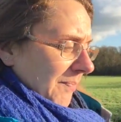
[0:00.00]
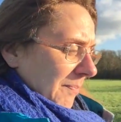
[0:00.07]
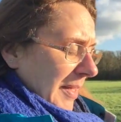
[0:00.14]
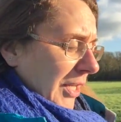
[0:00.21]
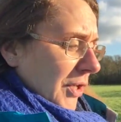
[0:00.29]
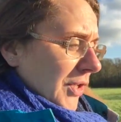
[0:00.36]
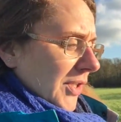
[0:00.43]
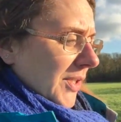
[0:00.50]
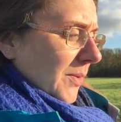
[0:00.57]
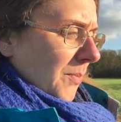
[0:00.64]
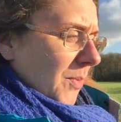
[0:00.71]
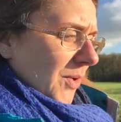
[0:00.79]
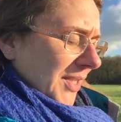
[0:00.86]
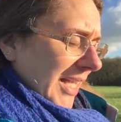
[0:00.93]
Because
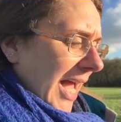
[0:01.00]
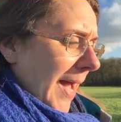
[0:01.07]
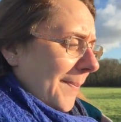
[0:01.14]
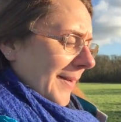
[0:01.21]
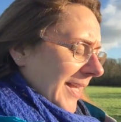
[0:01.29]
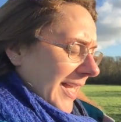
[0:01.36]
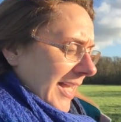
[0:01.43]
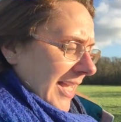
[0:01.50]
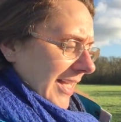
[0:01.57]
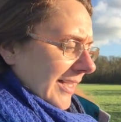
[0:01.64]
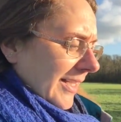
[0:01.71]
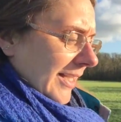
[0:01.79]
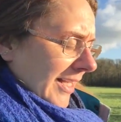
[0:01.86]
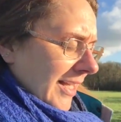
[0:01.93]
what's happening
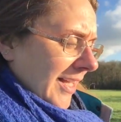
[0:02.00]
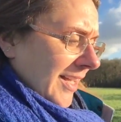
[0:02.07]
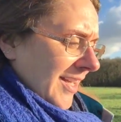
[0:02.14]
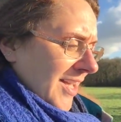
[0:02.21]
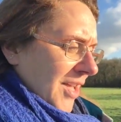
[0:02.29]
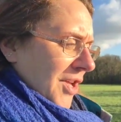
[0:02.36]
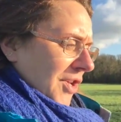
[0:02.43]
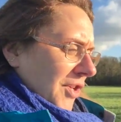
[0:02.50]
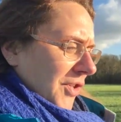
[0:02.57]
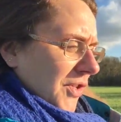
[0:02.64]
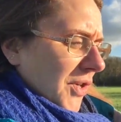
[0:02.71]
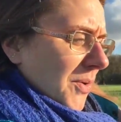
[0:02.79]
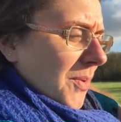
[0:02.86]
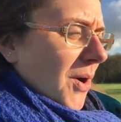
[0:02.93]
is
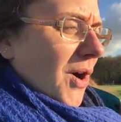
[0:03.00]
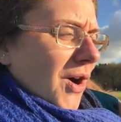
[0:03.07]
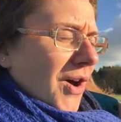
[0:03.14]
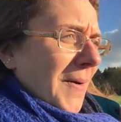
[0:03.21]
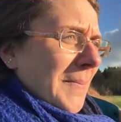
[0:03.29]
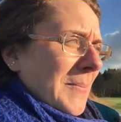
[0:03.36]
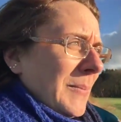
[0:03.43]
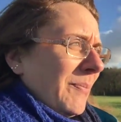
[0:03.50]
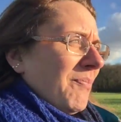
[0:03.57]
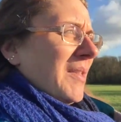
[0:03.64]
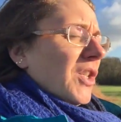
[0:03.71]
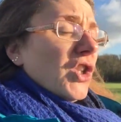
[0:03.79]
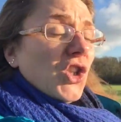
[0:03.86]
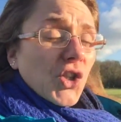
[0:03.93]
you are
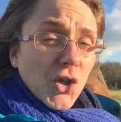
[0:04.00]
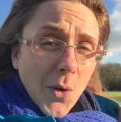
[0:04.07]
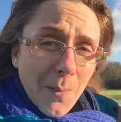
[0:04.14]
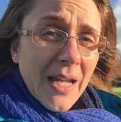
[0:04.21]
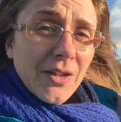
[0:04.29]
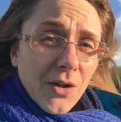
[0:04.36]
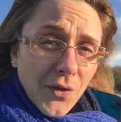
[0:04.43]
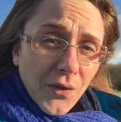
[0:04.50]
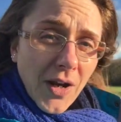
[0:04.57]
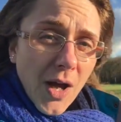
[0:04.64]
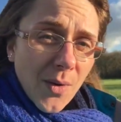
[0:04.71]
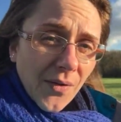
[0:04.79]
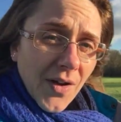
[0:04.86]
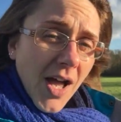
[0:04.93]
stopping the
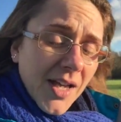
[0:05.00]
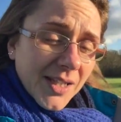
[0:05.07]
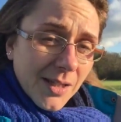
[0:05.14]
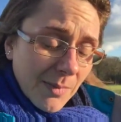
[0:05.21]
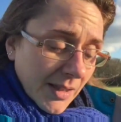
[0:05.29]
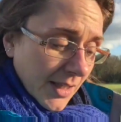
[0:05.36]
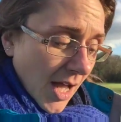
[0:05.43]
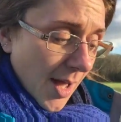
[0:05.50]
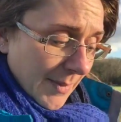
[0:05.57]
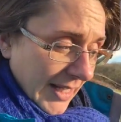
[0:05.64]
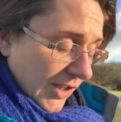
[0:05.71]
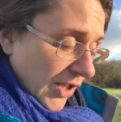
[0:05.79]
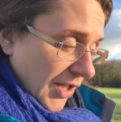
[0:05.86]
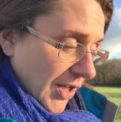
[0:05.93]
flow of customers
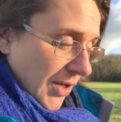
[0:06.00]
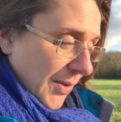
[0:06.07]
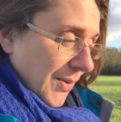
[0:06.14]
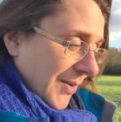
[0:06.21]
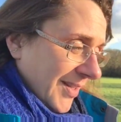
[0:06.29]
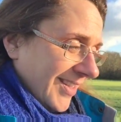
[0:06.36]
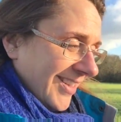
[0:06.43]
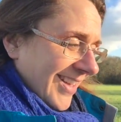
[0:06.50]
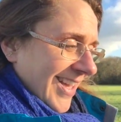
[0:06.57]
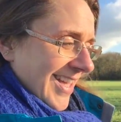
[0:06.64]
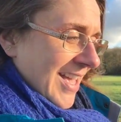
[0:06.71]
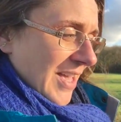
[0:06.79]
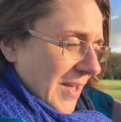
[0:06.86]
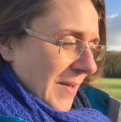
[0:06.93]
coming to you
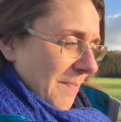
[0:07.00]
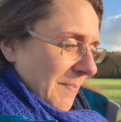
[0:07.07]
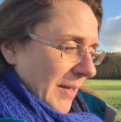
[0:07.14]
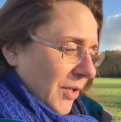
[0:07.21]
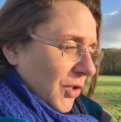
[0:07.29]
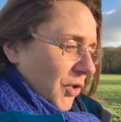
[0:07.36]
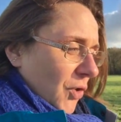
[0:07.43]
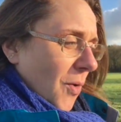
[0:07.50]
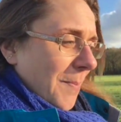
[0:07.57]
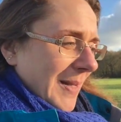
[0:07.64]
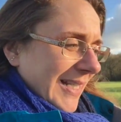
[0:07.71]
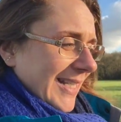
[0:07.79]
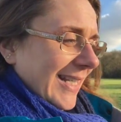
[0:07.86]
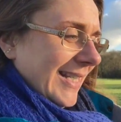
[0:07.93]
because your
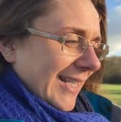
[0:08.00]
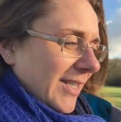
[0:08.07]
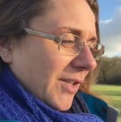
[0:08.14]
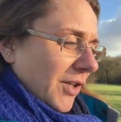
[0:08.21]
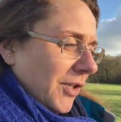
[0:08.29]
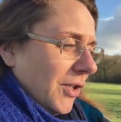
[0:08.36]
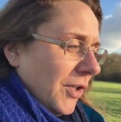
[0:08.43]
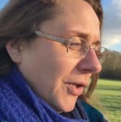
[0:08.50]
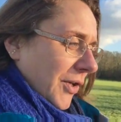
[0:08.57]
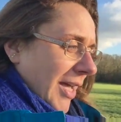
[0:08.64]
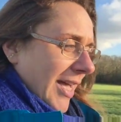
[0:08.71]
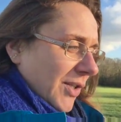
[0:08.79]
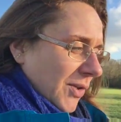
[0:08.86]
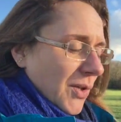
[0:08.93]
business isn't going to
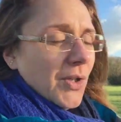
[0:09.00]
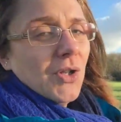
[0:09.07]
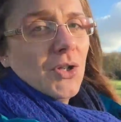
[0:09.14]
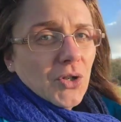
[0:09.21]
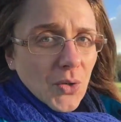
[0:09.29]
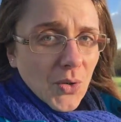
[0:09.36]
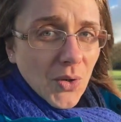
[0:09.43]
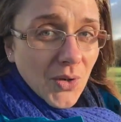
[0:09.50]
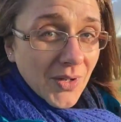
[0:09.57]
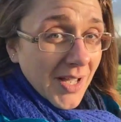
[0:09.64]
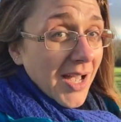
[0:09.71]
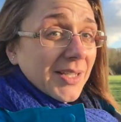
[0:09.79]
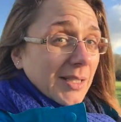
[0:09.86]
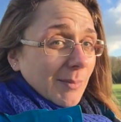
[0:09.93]
look as good as your
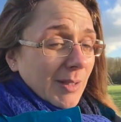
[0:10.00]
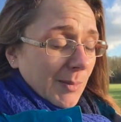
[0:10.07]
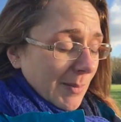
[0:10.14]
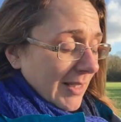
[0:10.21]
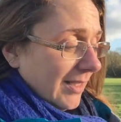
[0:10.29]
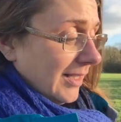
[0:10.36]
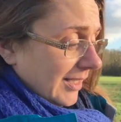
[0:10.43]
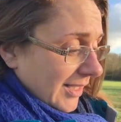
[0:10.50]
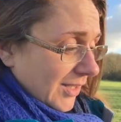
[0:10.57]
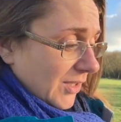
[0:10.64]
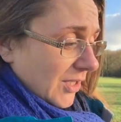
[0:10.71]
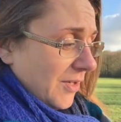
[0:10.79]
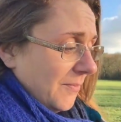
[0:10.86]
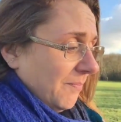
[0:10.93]
customers' businesses
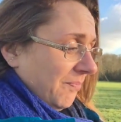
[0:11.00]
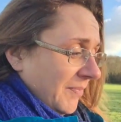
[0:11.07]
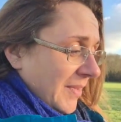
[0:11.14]
do.